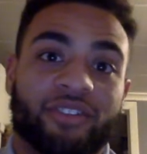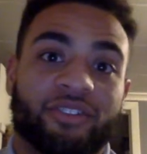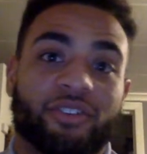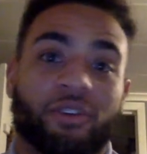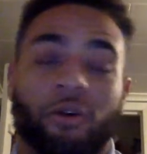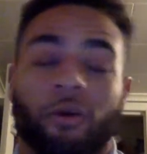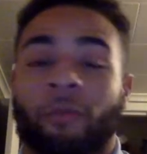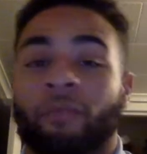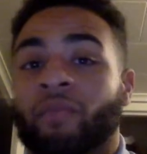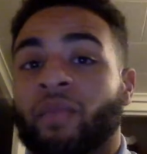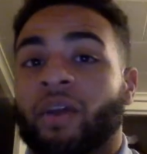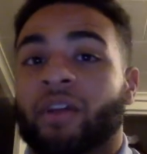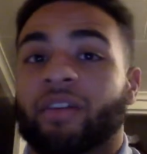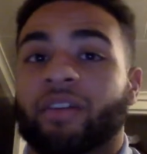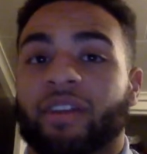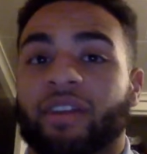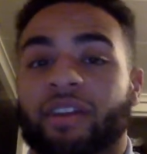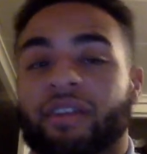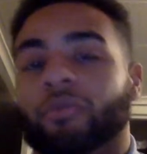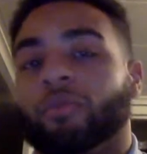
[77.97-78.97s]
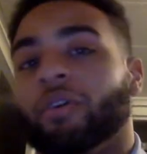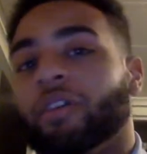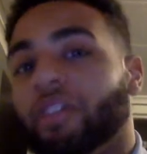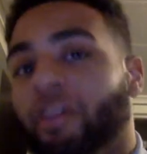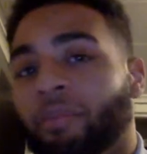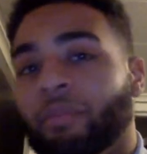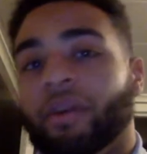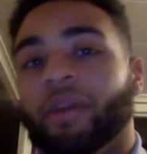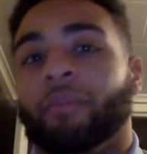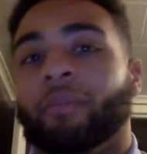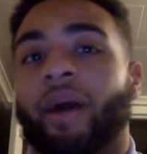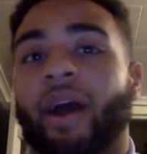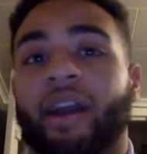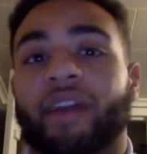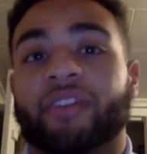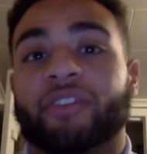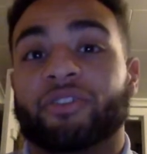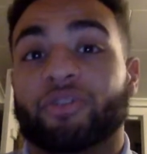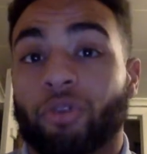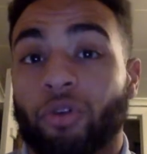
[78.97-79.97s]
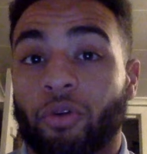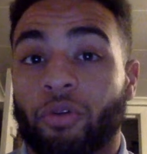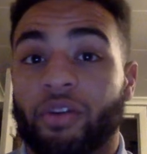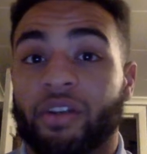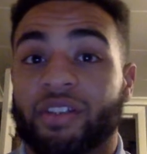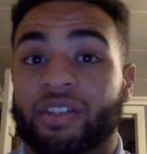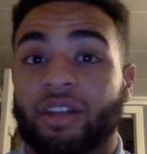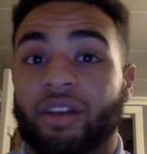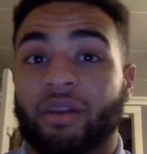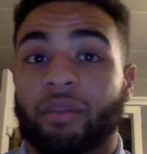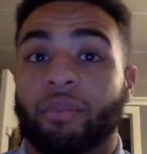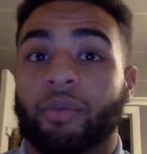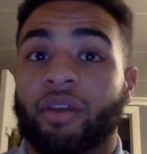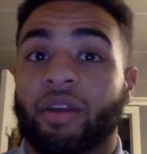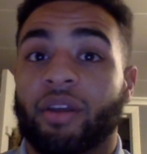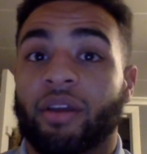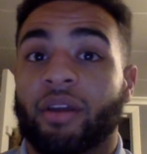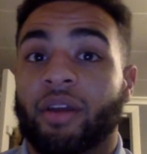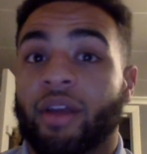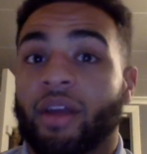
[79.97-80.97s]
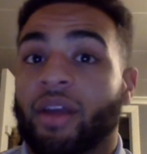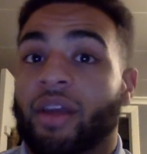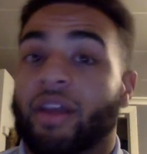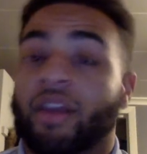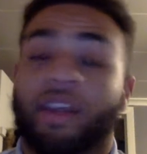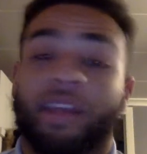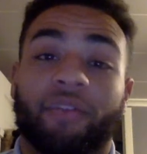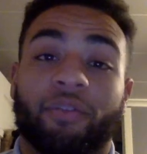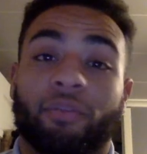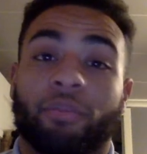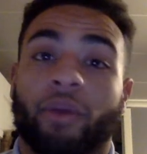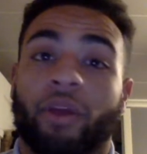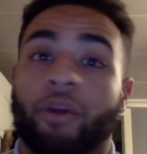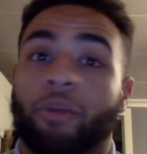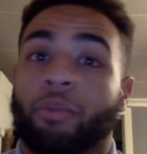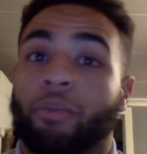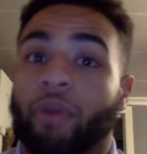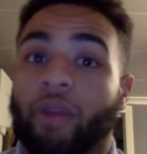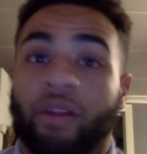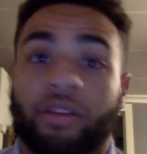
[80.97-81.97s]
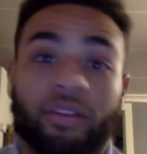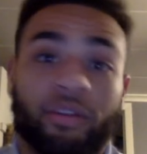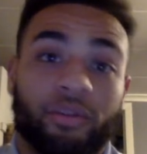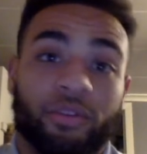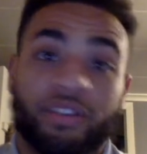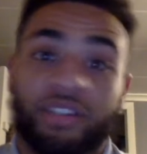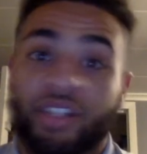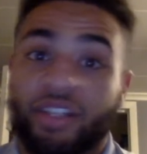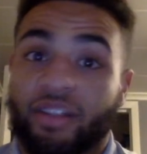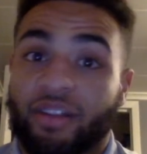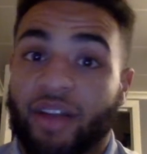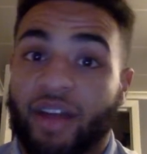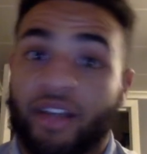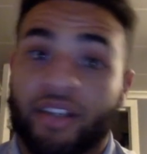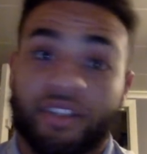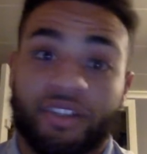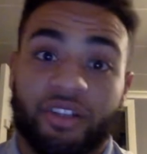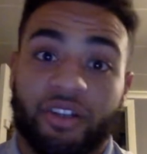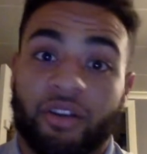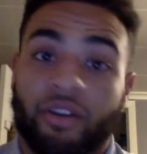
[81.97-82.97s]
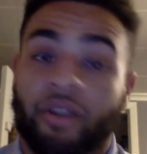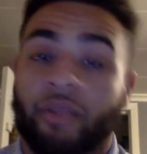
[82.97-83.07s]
So with him being back in his groove, he's going to be an even better player than we've seen last year.